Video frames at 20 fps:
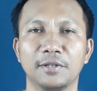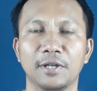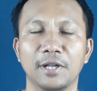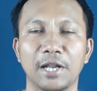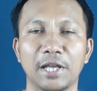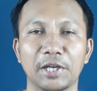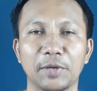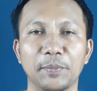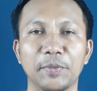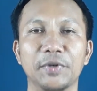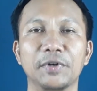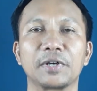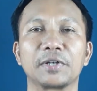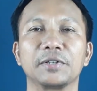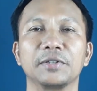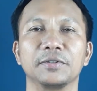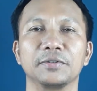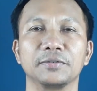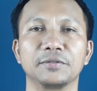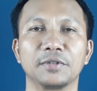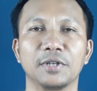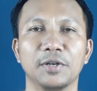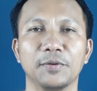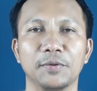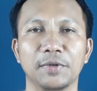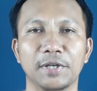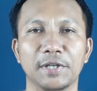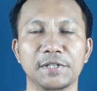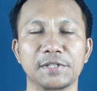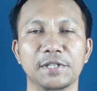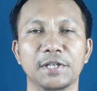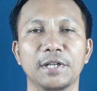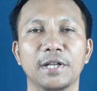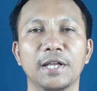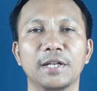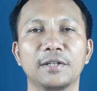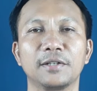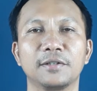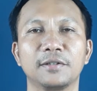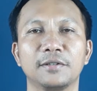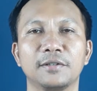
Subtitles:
like a miracle. We can say that.